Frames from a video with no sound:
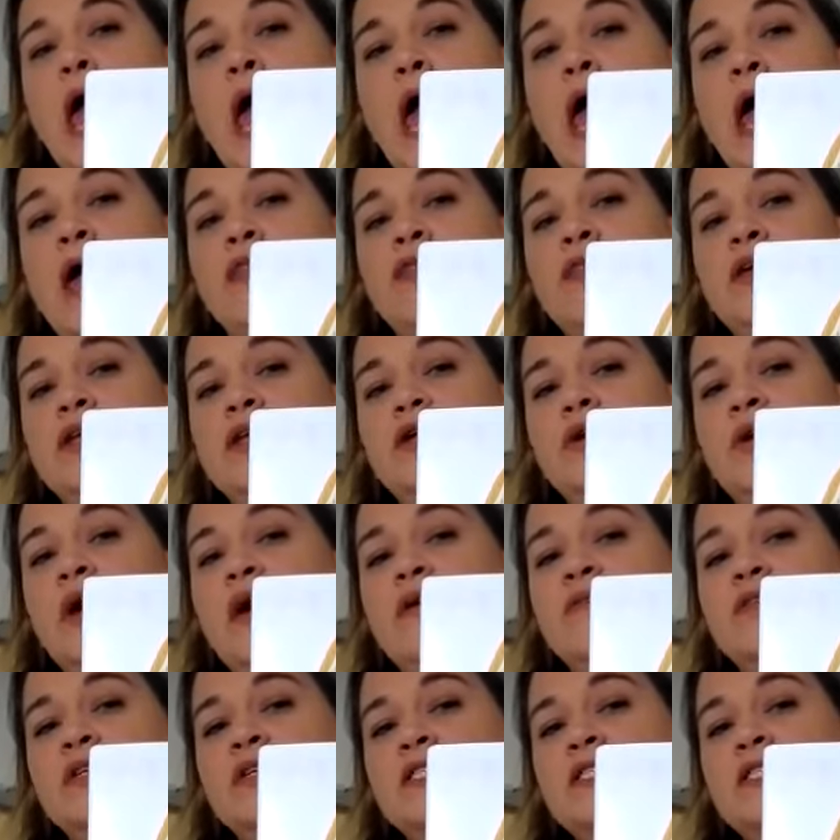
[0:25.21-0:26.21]
and then you
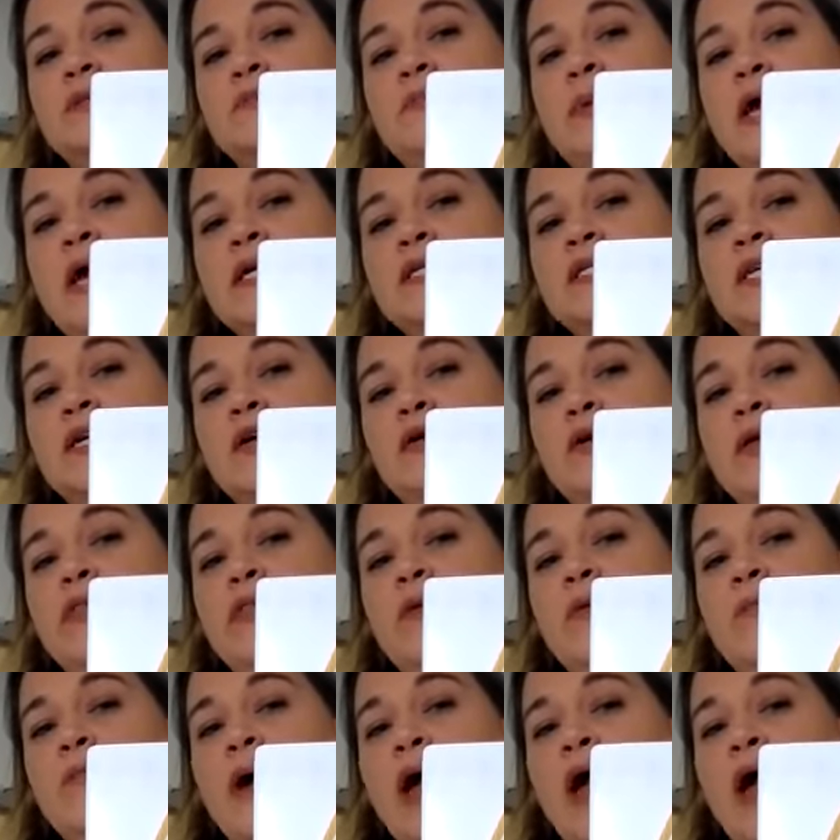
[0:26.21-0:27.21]
have this space here in the
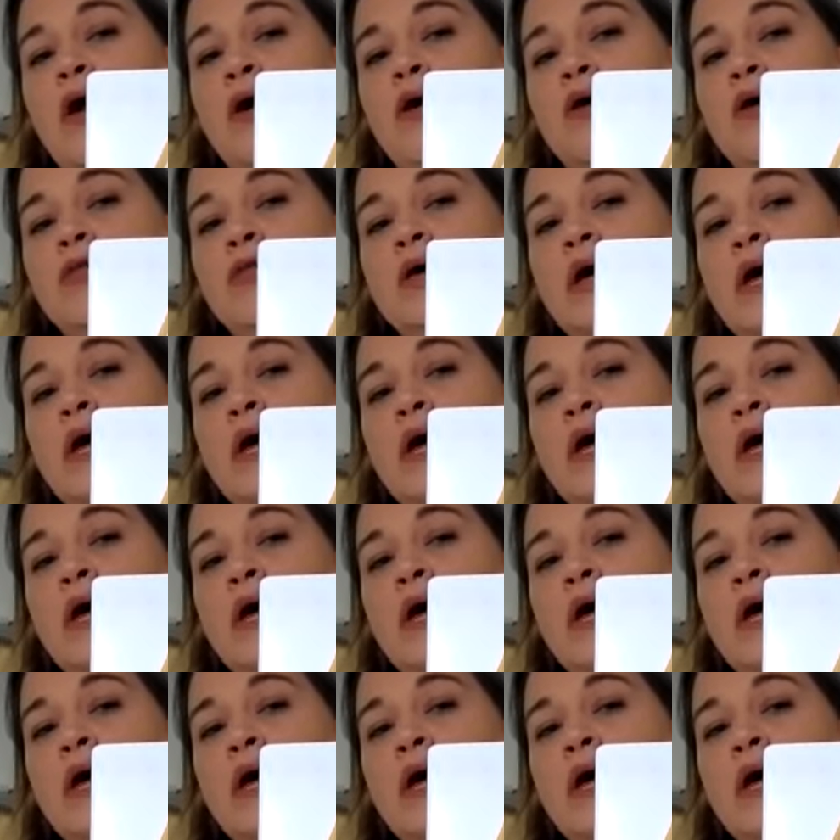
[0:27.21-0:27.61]
mouth.